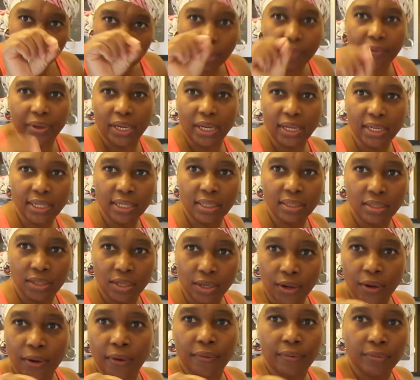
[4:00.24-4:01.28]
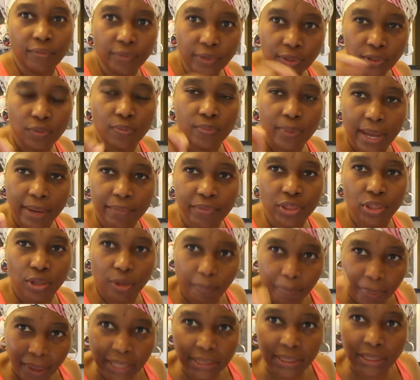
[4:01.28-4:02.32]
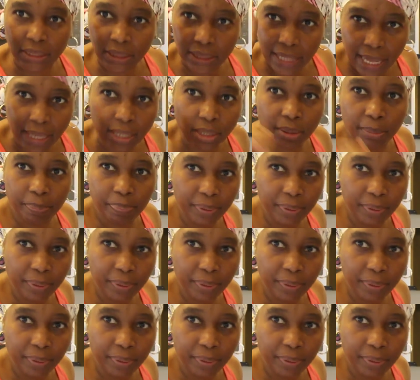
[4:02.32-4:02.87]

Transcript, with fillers: period, you know, when you write with your pencil, that little